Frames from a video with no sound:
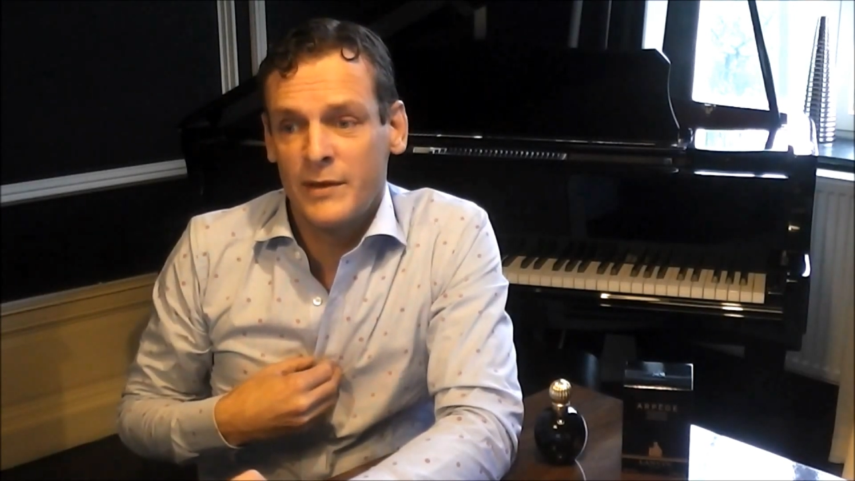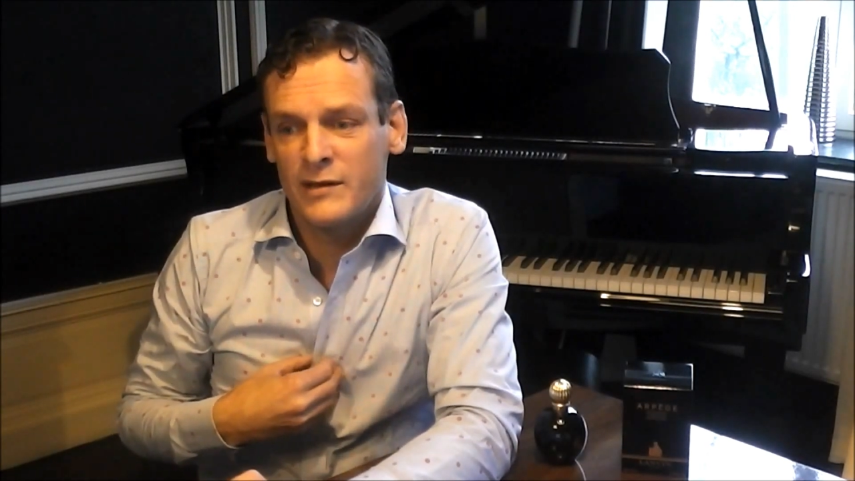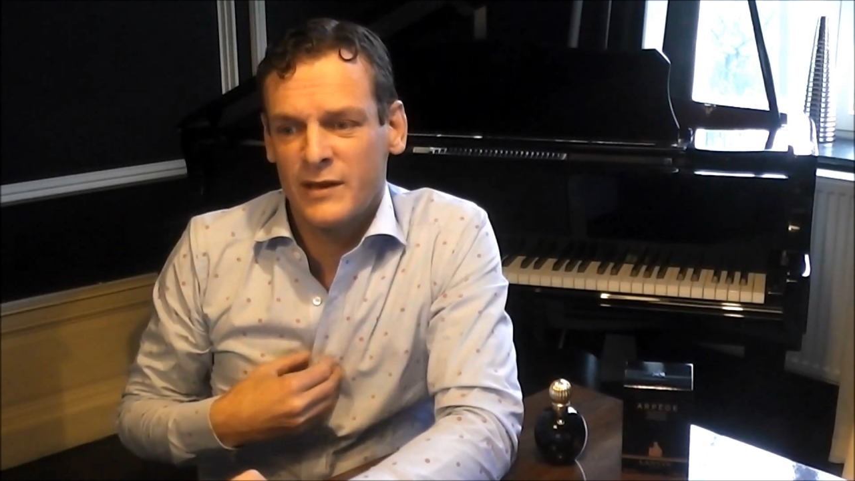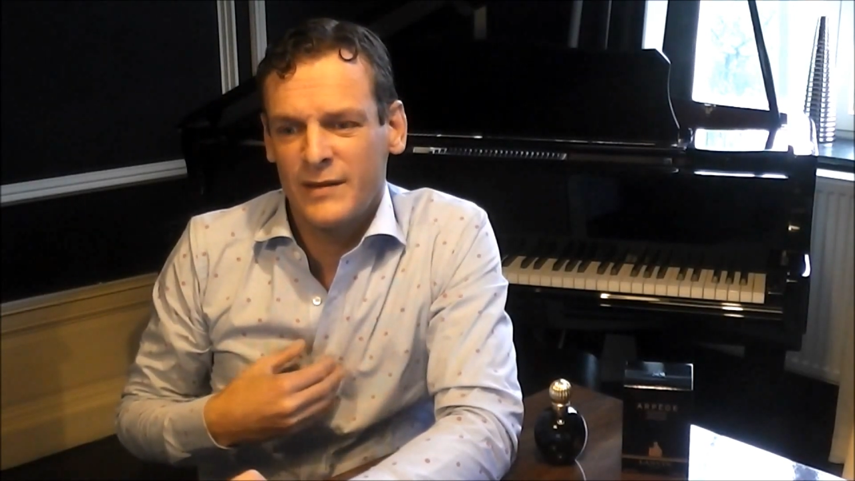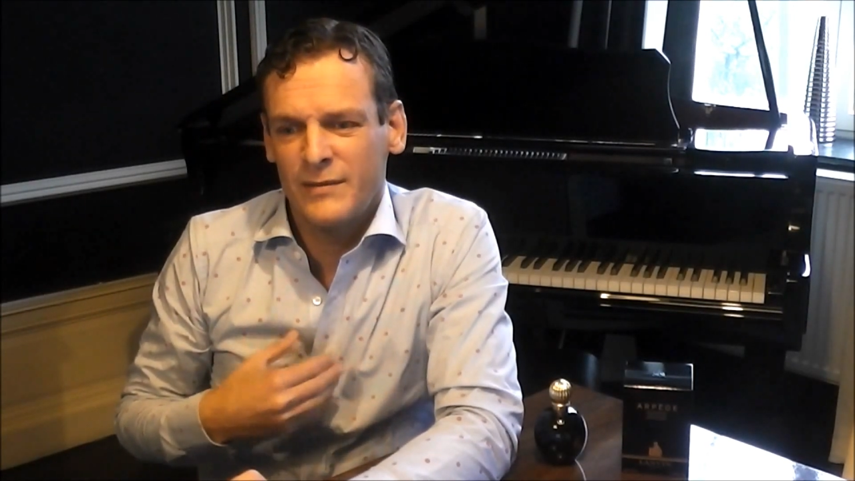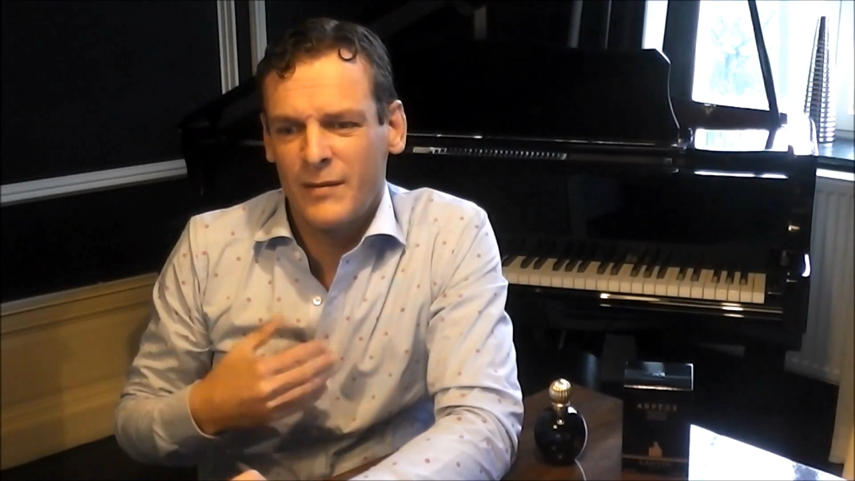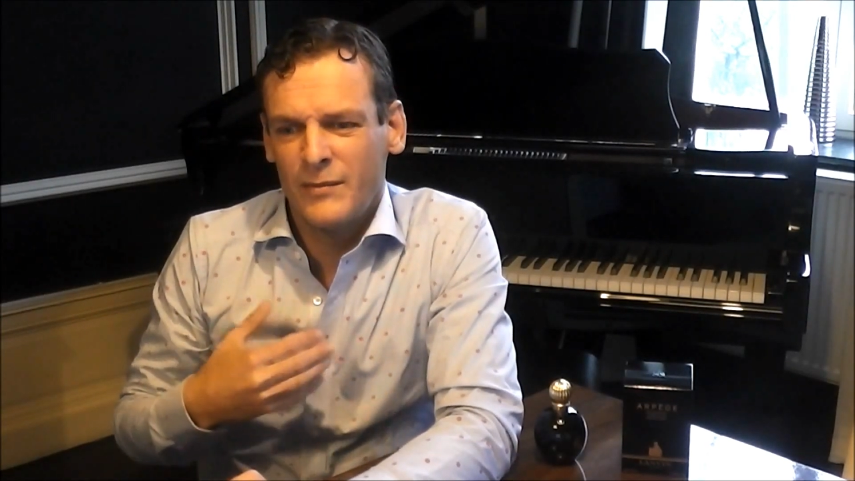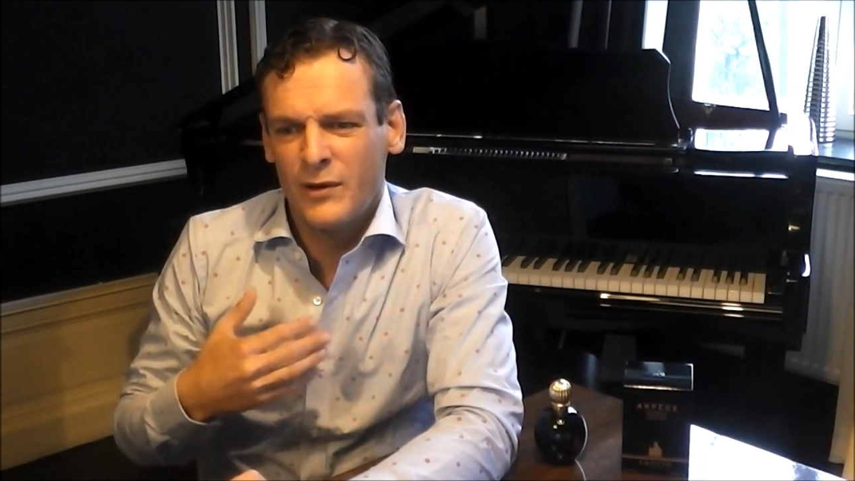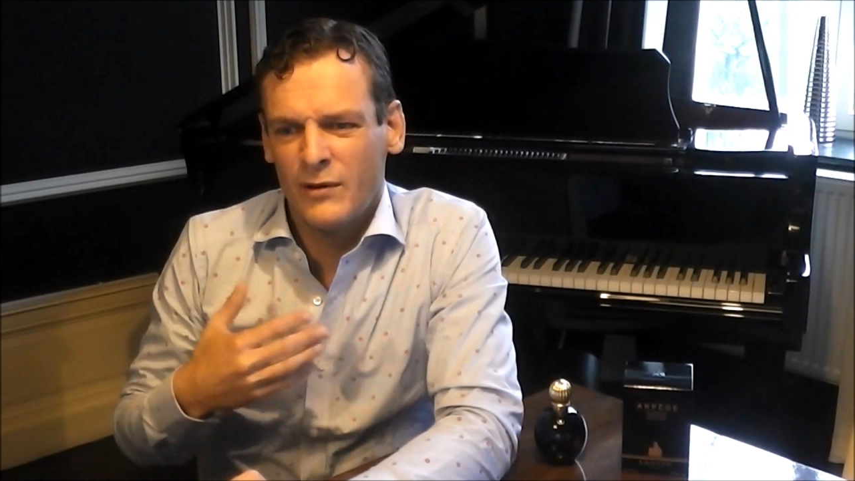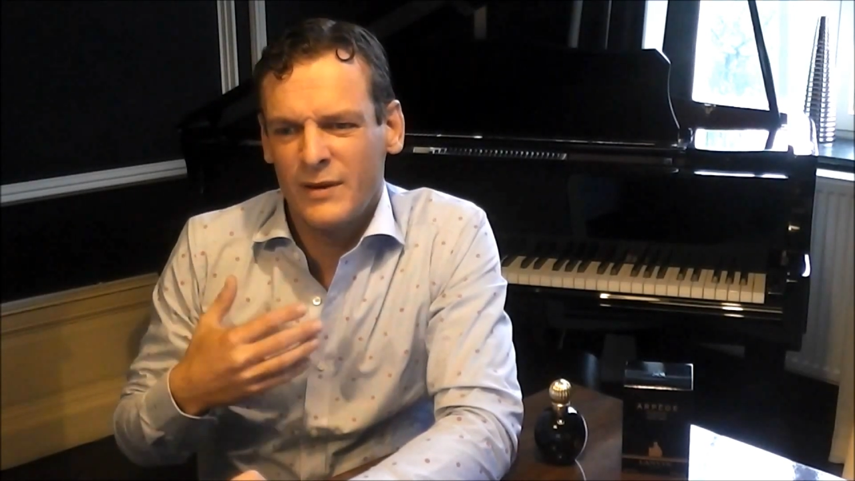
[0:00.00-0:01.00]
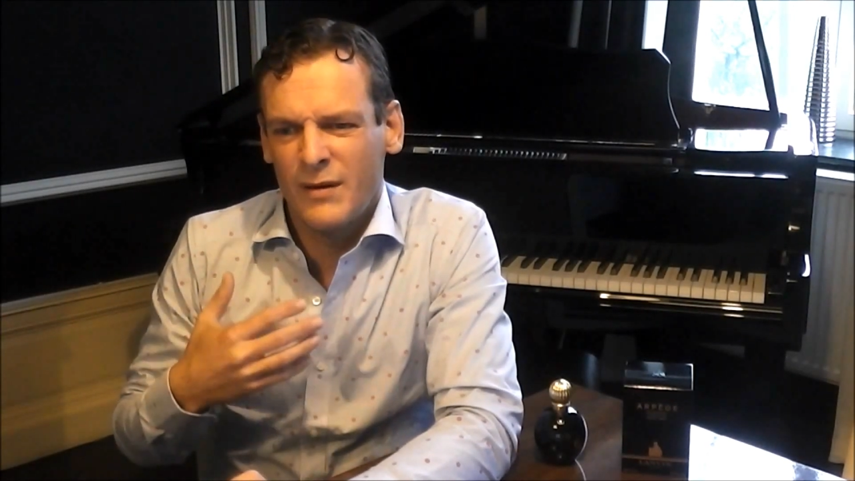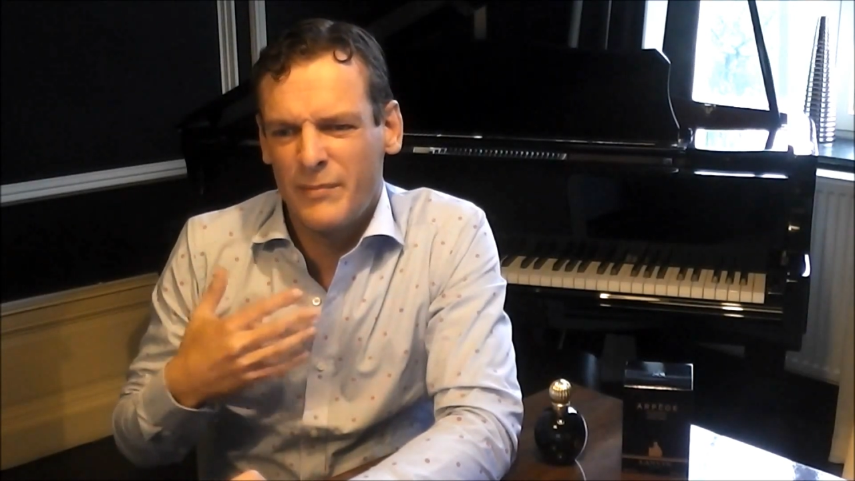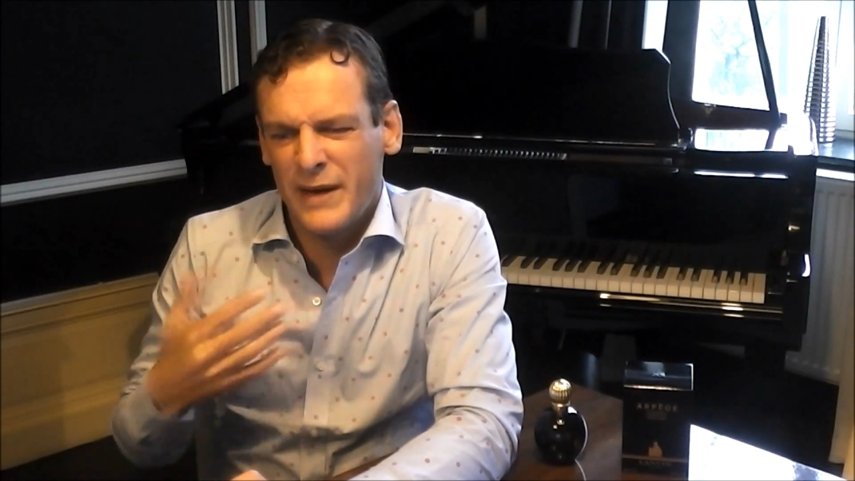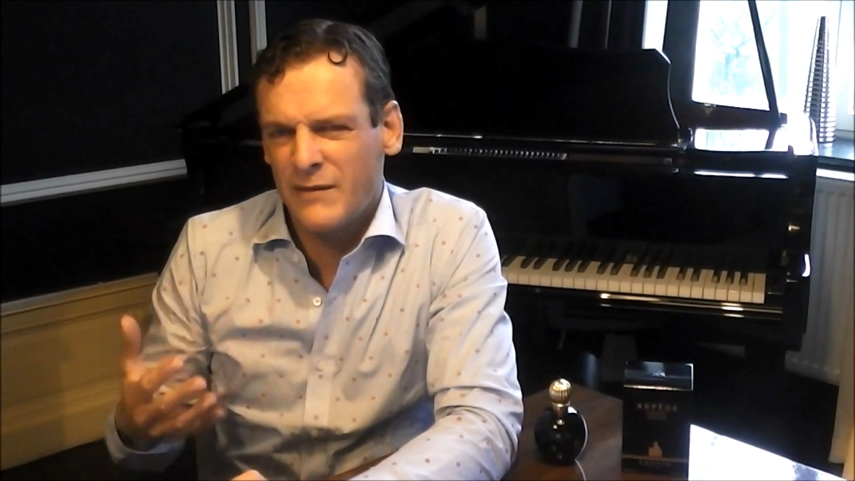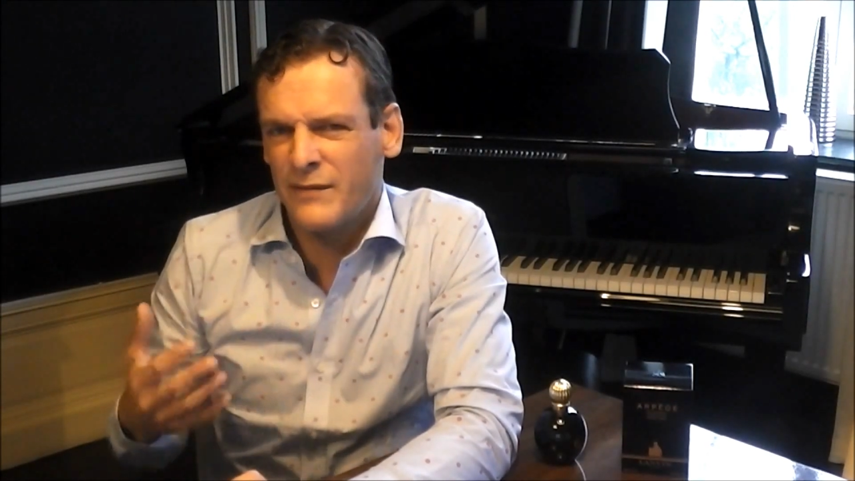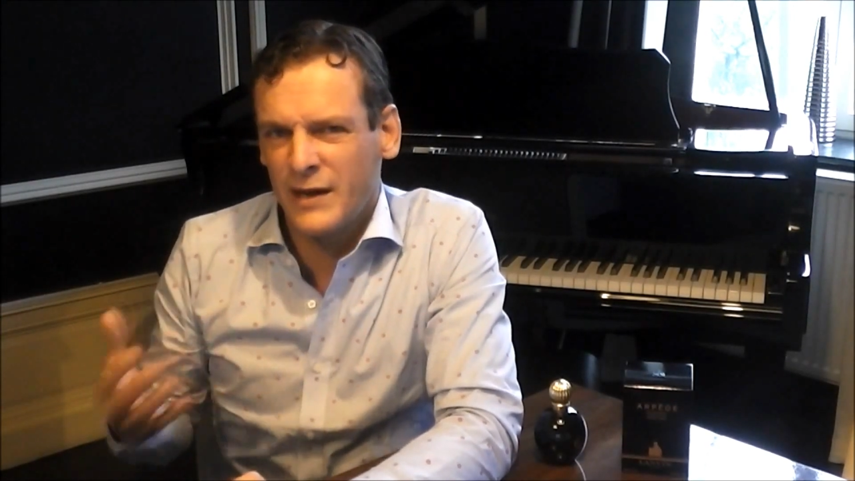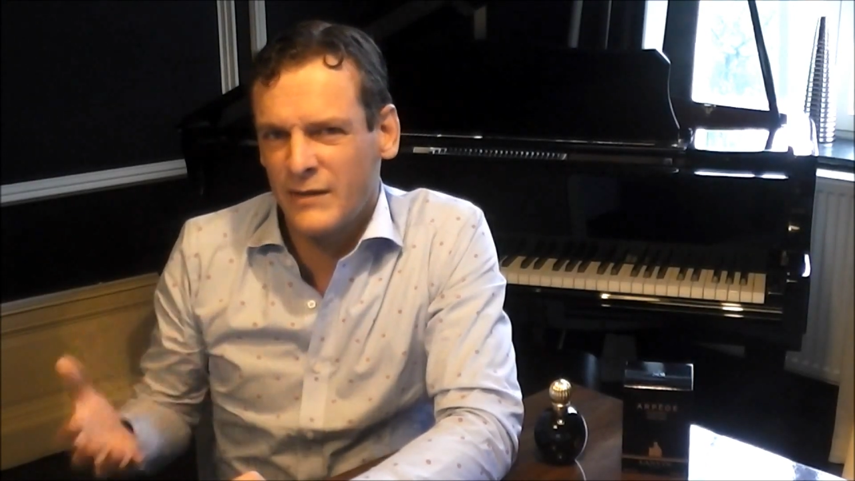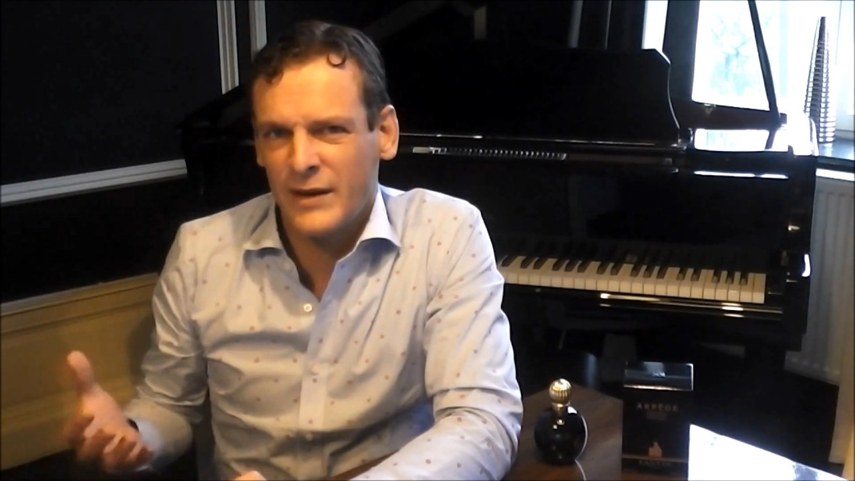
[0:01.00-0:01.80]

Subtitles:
because I'm not a big fan of